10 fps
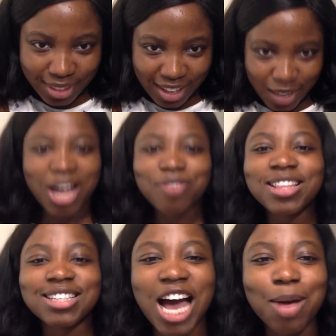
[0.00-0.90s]
We're having
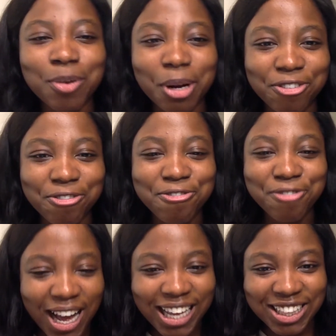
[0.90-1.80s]
the time of our
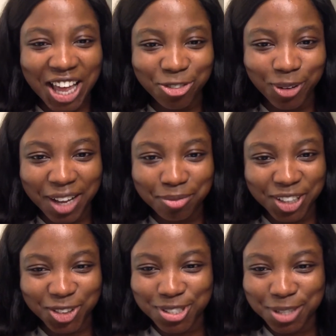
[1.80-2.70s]
fucking life while I'm like
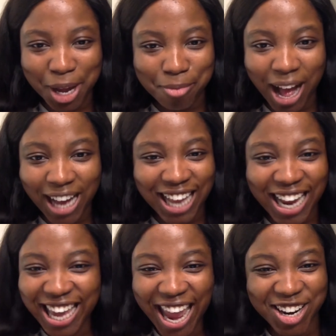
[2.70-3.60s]
losing my mind. I
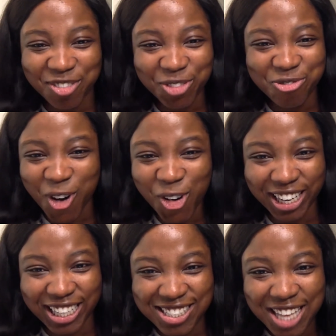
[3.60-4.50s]
can't even
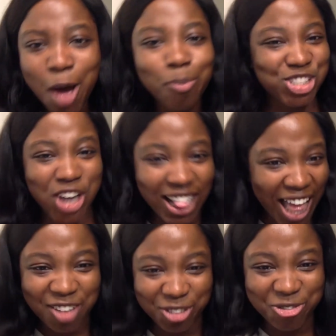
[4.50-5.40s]
focus, but y'all
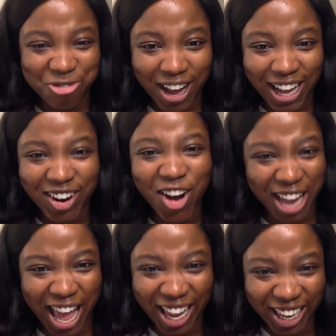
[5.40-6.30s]
having fun.
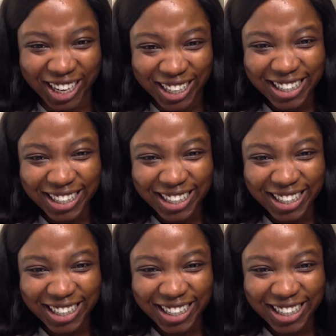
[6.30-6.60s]
Okay.